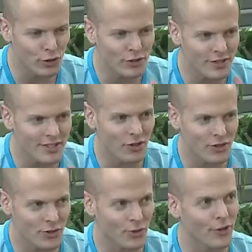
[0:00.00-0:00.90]
learn to tell a
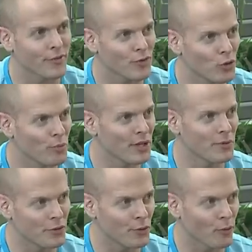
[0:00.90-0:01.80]
story, you'll be
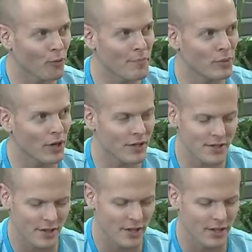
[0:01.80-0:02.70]
able to write
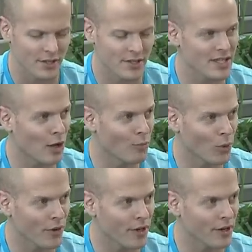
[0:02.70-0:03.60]
books, sell
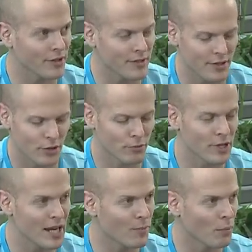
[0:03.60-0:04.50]
more things,
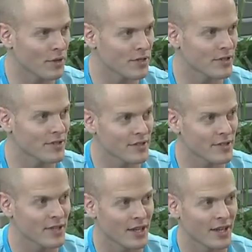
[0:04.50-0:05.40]
create more businesses,